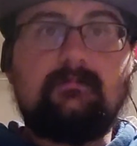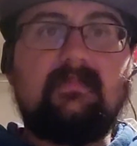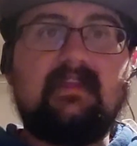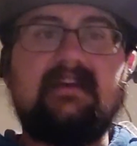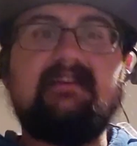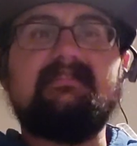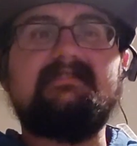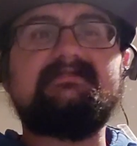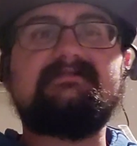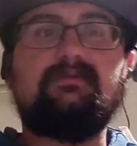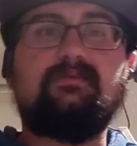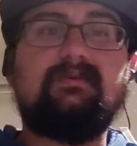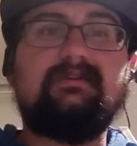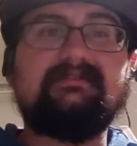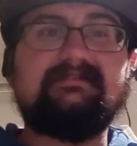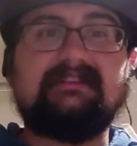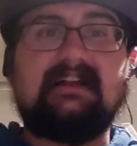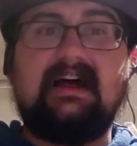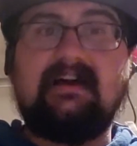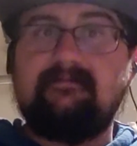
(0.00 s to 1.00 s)
At least the
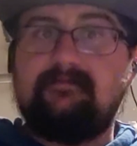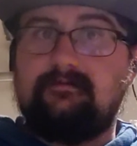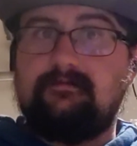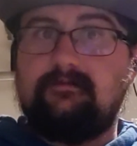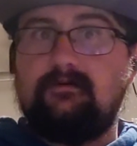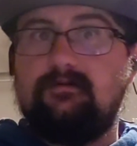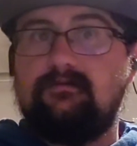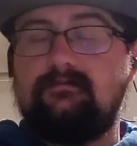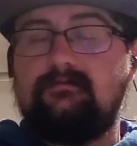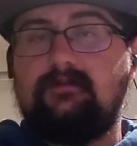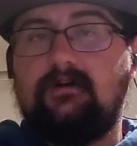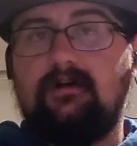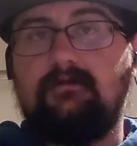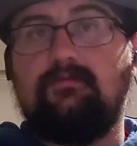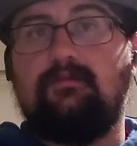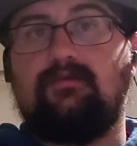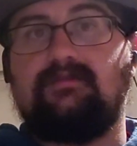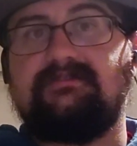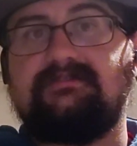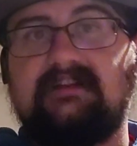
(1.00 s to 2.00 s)
ones that I've thrown are
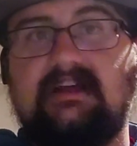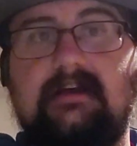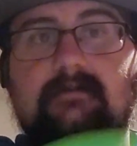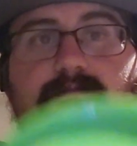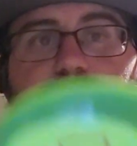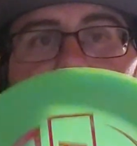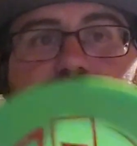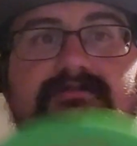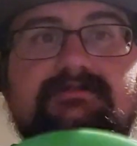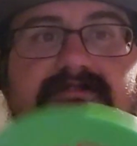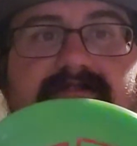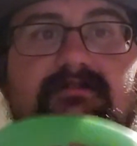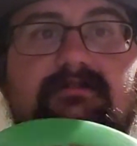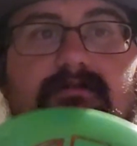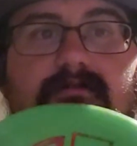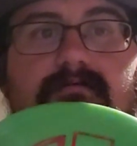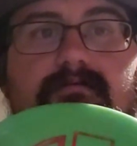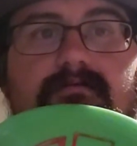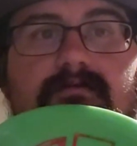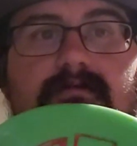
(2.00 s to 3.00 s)
more stable,
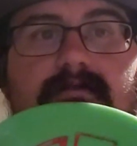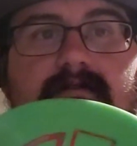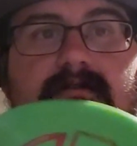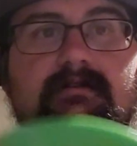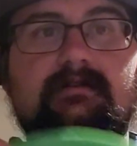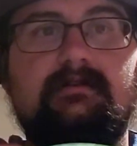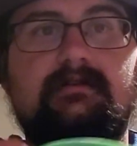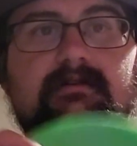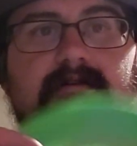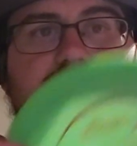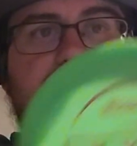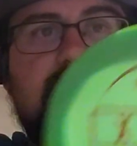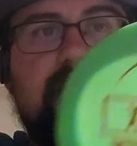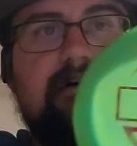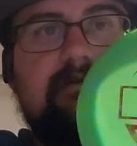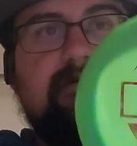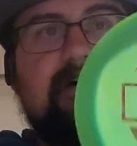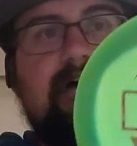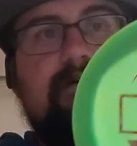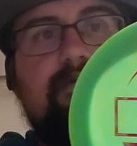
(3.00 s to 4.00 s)
so
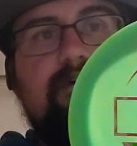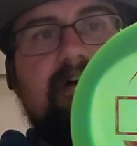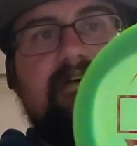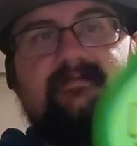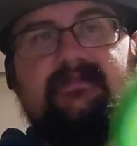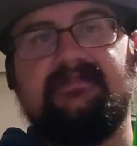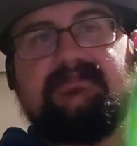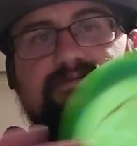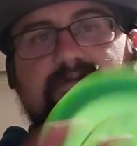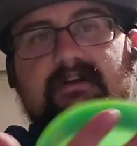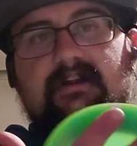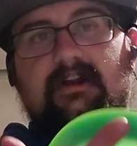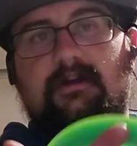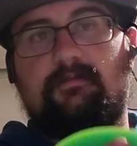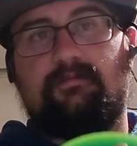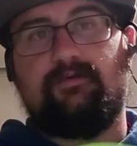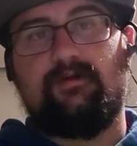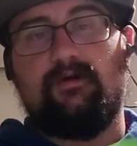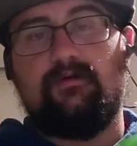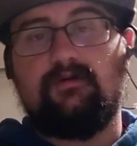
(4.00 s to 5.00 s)
I will have this one and a
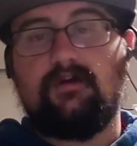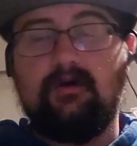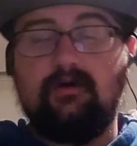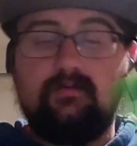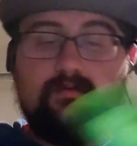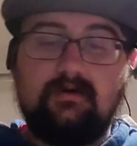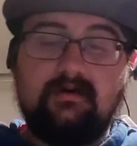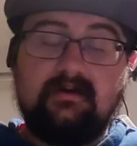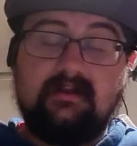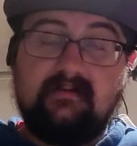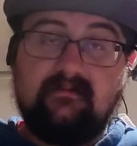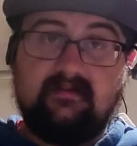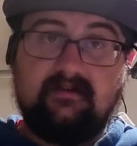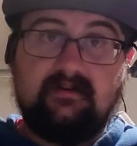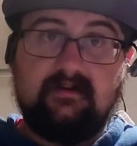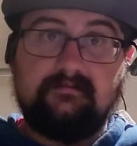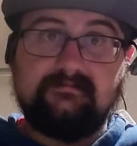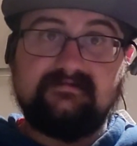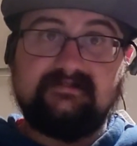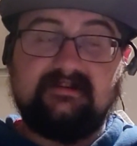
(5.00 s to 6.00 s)
Proto one if it
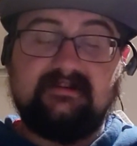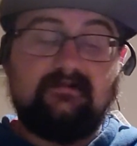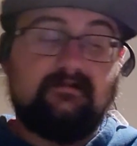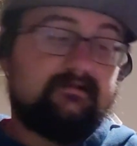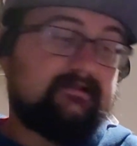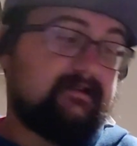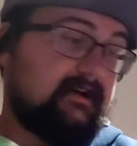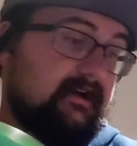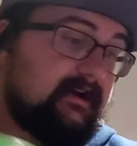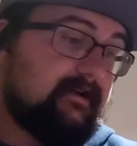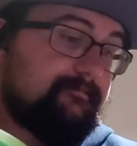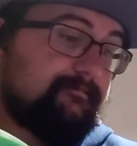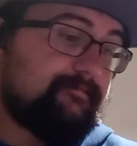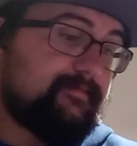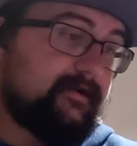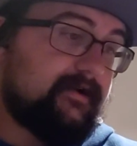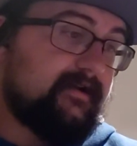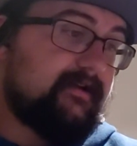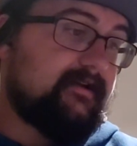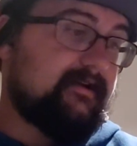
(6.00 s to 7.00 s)
comes in on time,
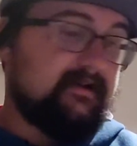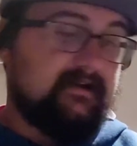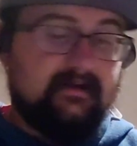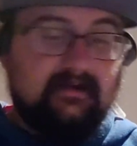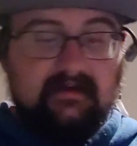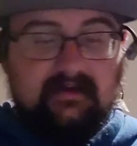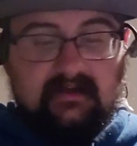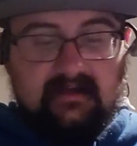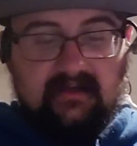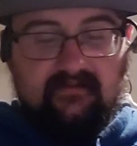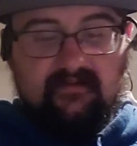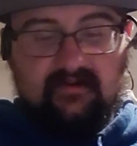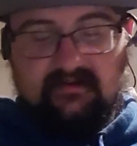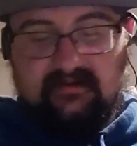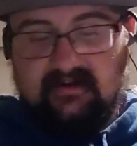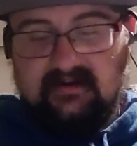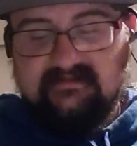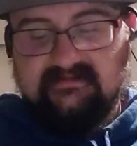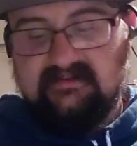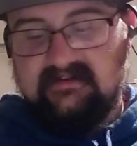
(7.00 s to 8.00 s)
but if it
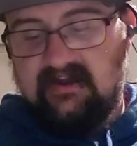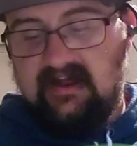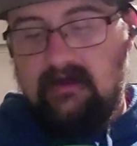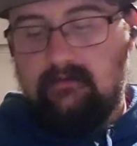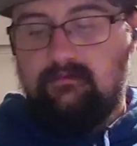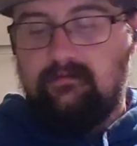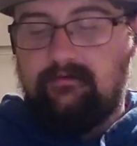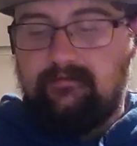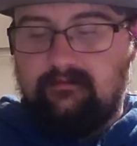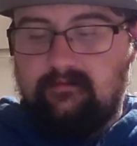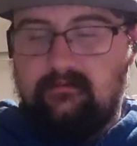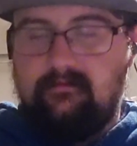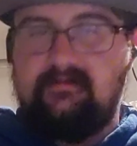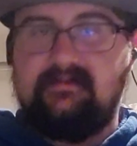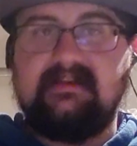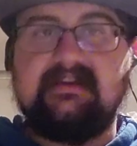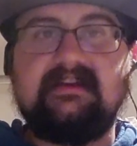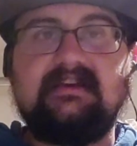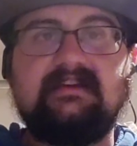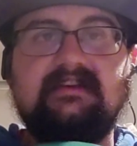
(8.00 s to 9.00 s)
doesn't, I will throw
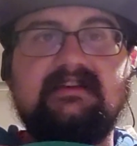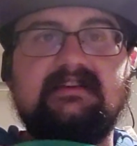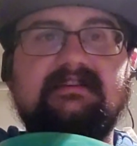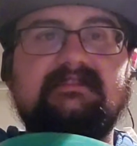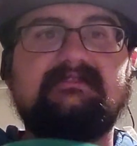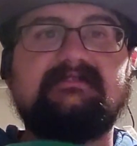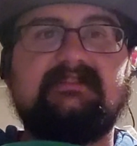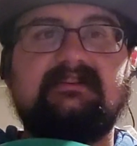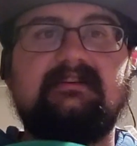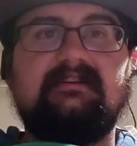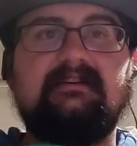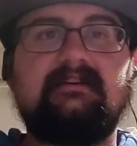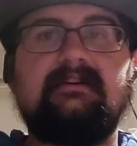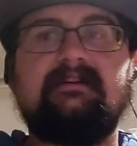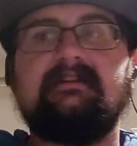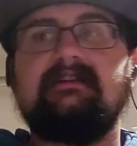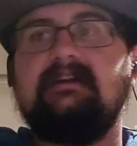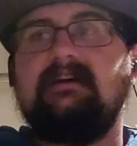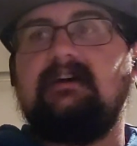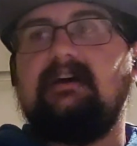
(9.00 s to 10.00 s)
these,
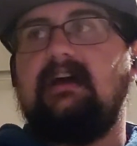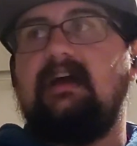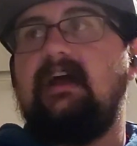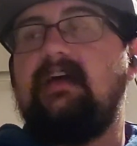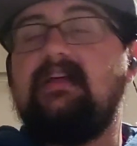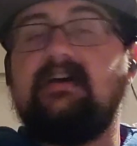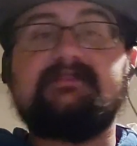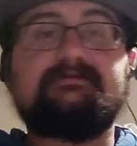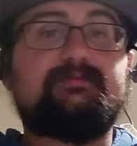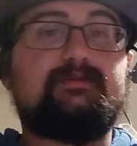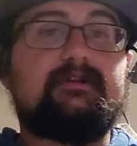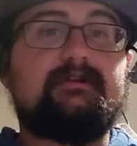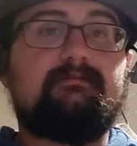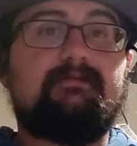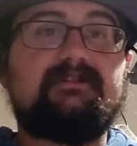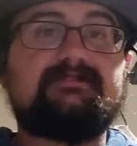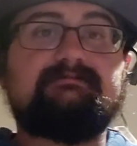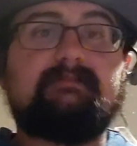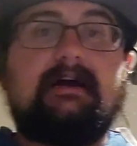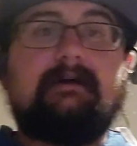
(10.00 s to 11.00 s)
and that's pretty
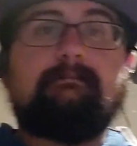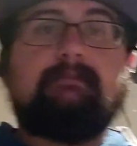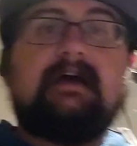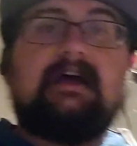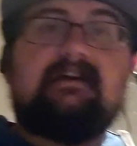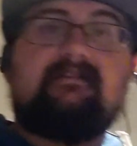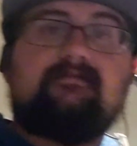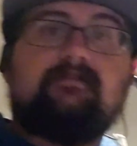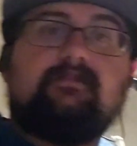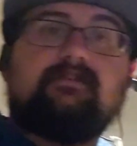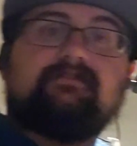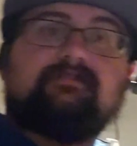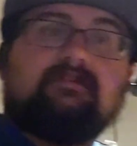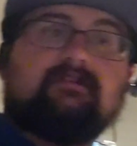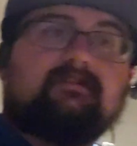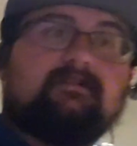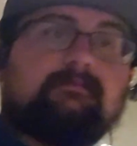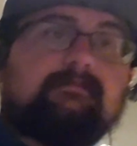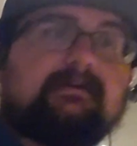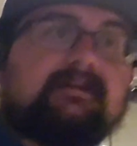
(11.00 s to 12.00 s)
much my bag for the
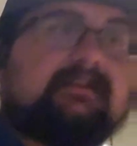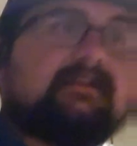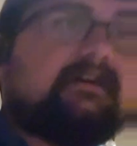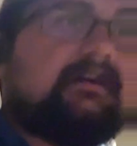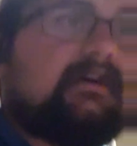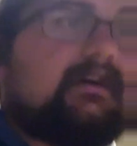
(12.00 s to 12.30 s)
tournament.